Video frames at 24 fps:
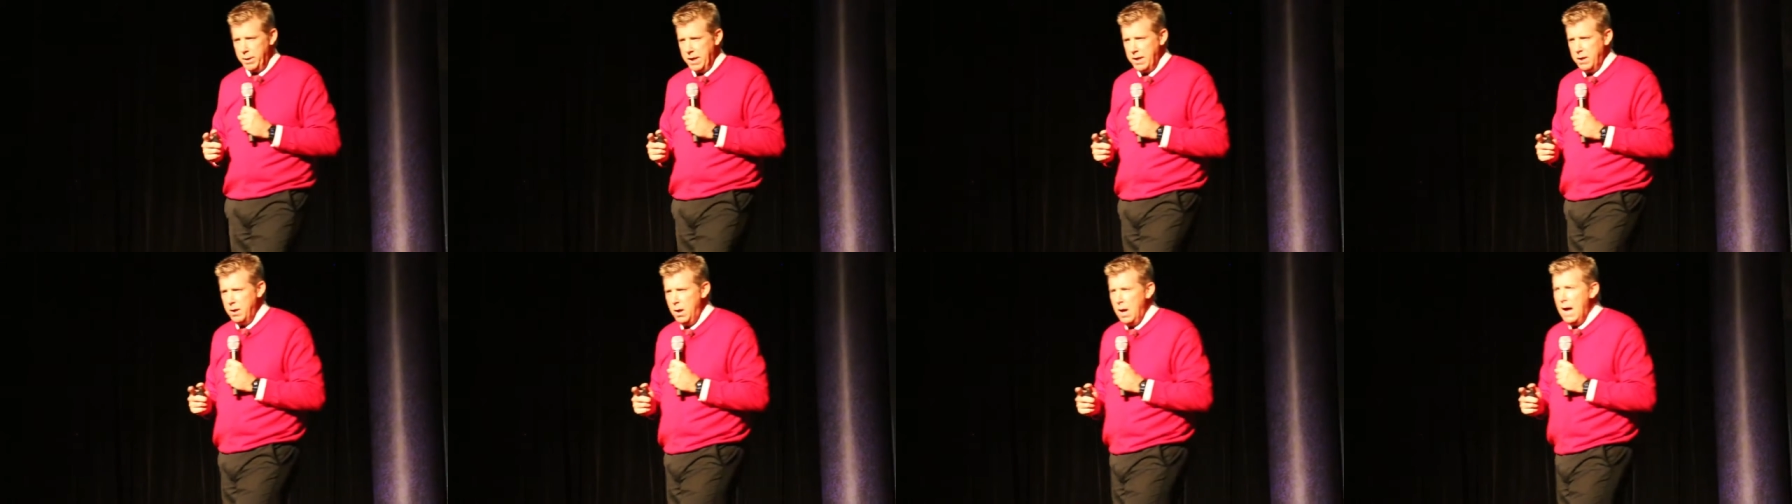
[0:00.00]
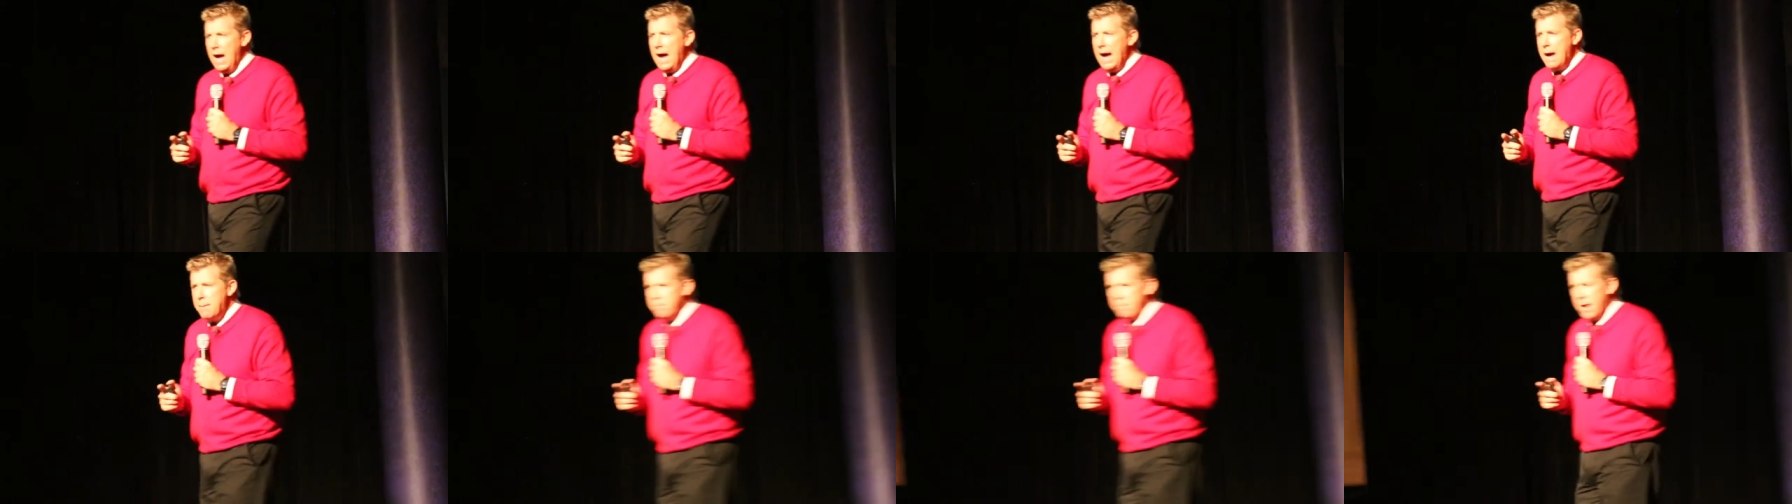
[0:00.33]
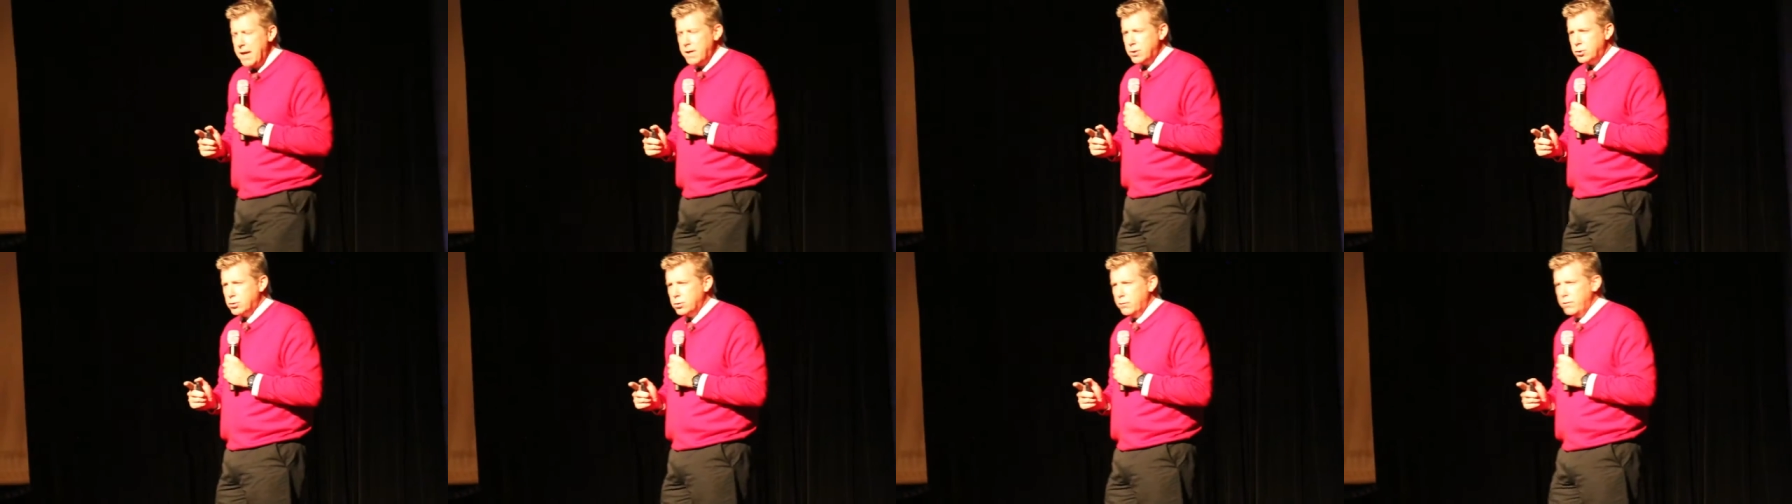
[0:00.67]
to me,
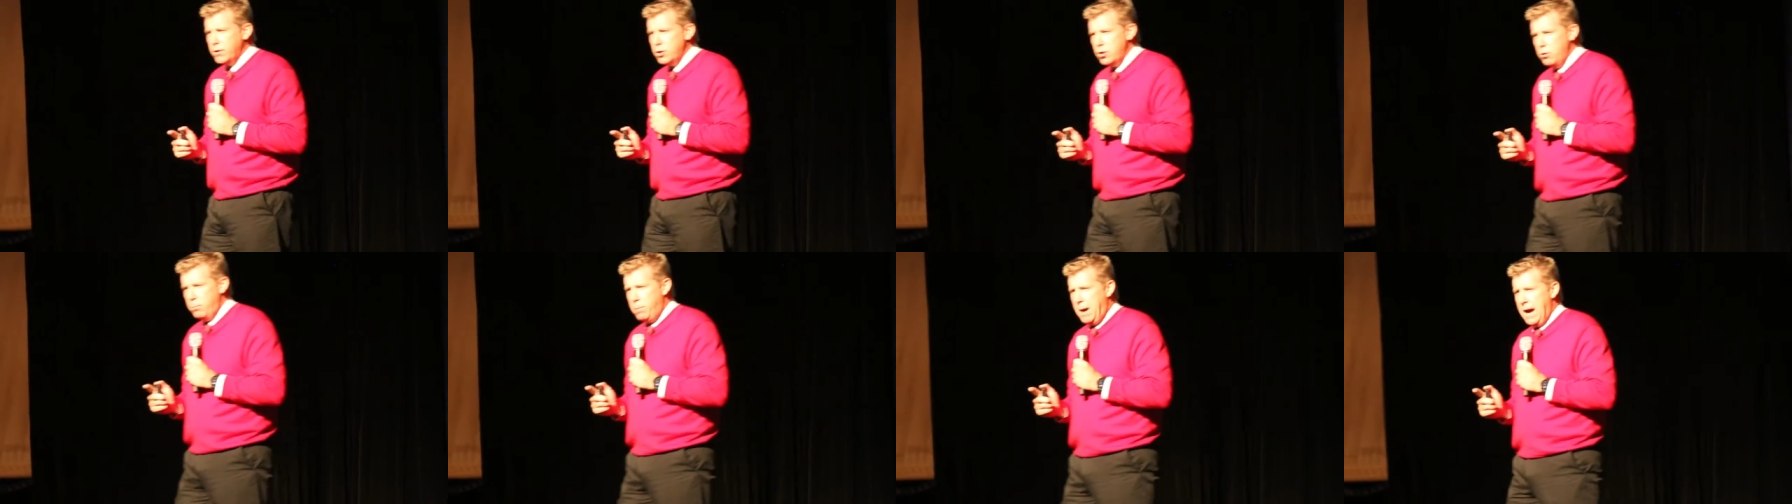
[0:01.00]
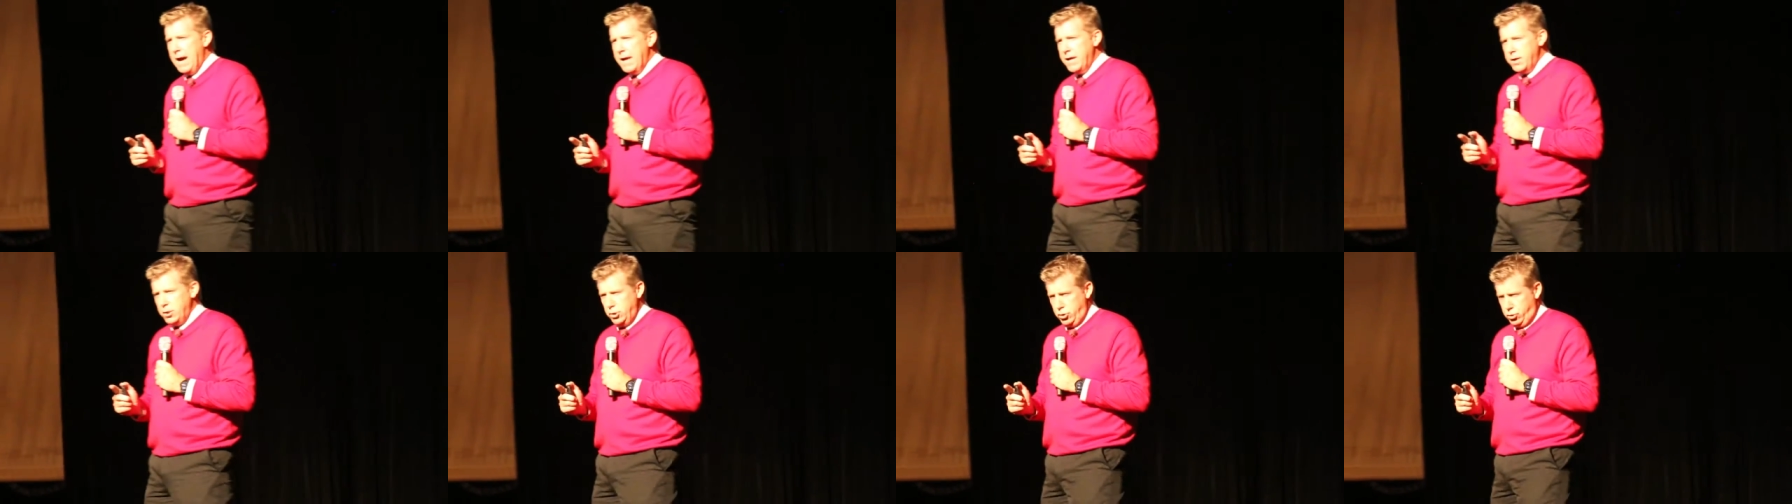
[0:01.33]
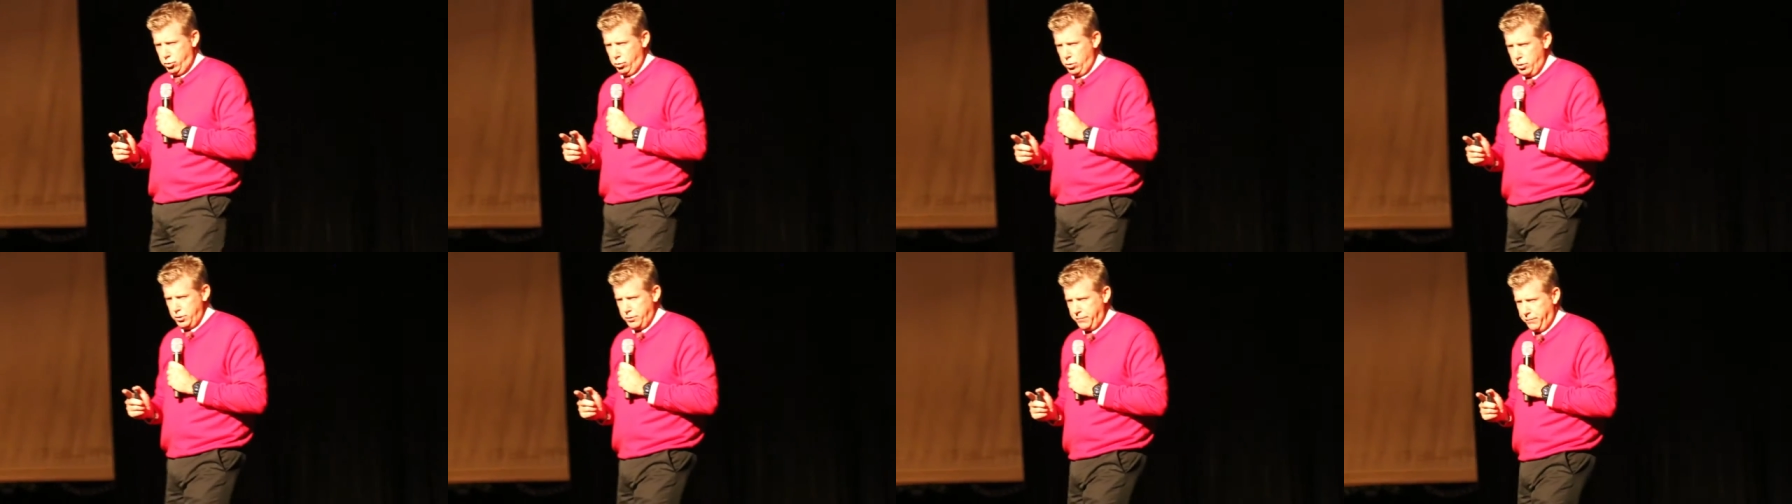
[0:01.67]
and make sure that you buy
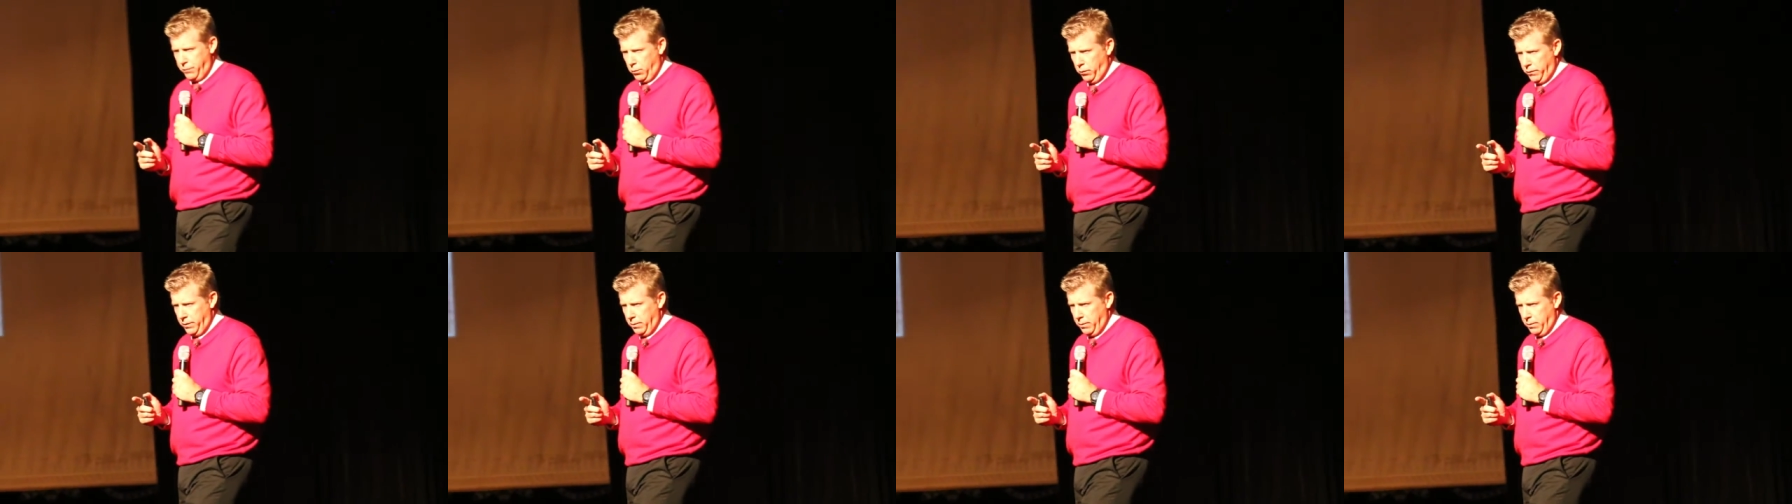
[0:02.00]
insurance